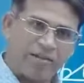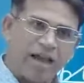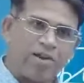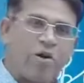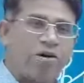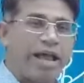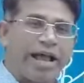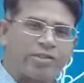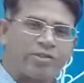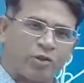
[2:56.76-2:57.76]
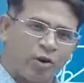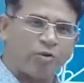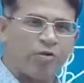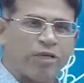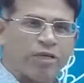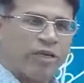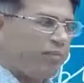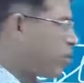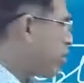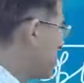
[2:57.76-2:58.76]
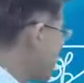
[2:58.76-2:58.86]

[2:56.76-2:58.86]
and not as thorough, because the